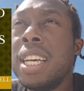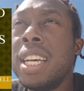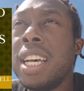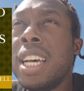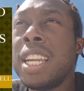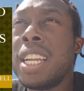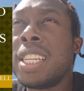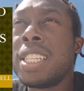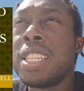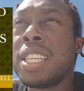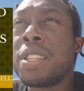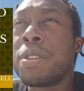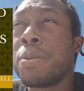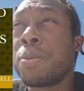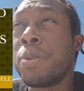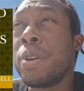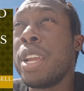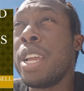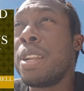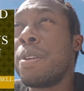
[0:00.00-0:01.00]
And there's another
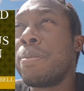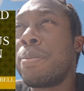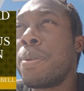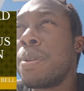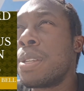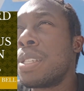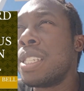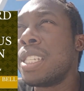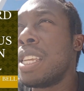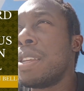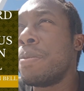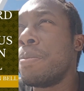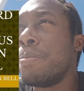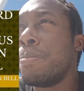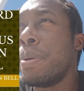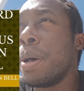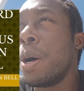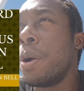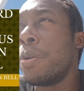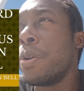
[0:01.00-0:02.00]
random person named
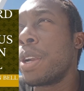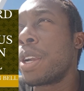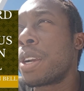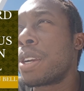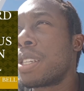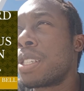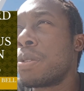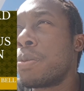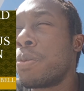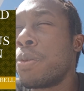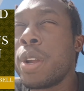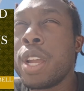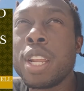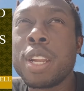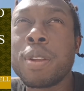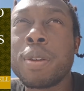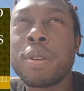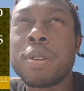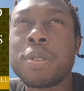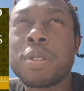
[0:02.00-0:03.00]
Bellringer, some
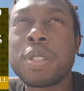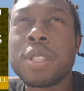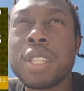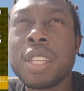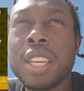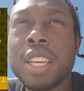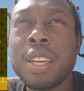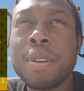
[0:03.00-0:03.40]
randos.